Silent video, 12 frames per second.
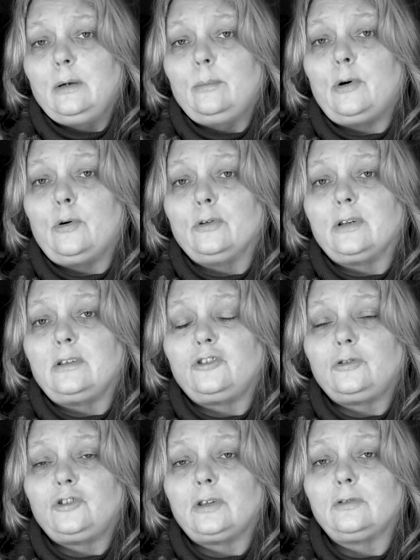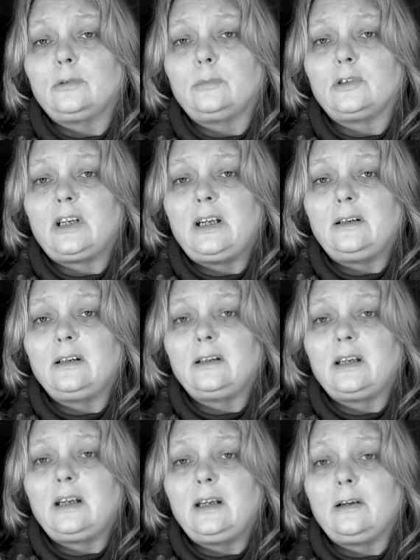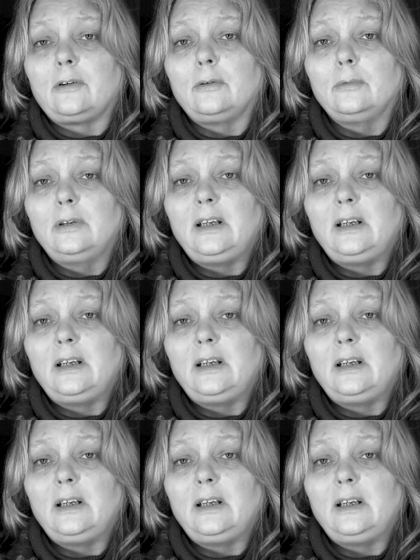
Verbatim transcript: born, and children were taken into care